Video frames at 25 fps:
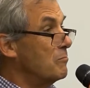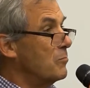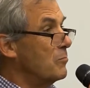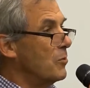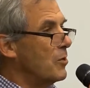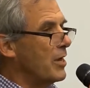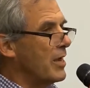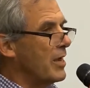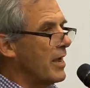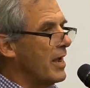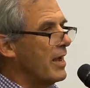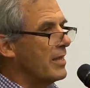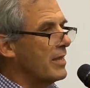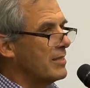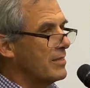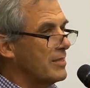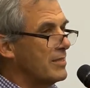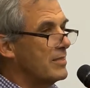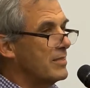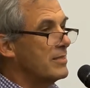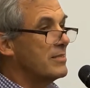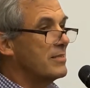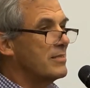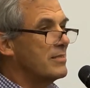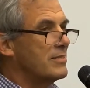work
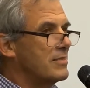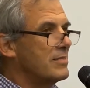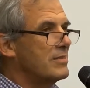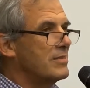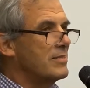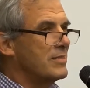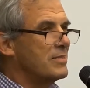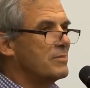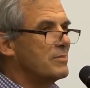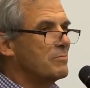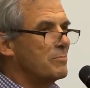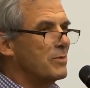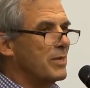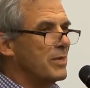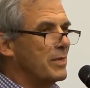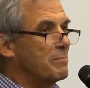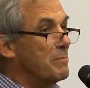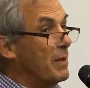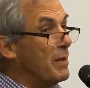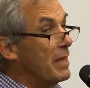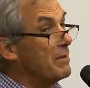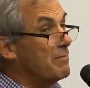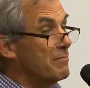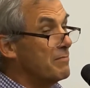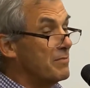out this really
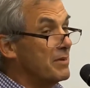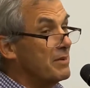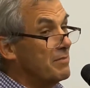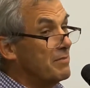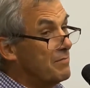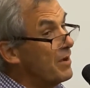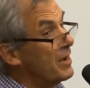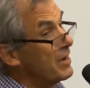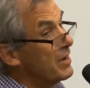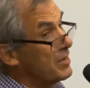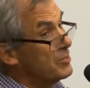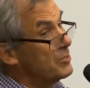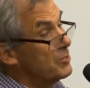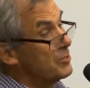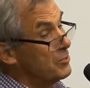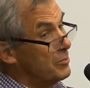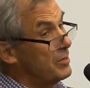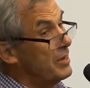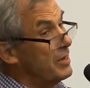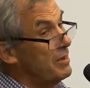benefited if I could do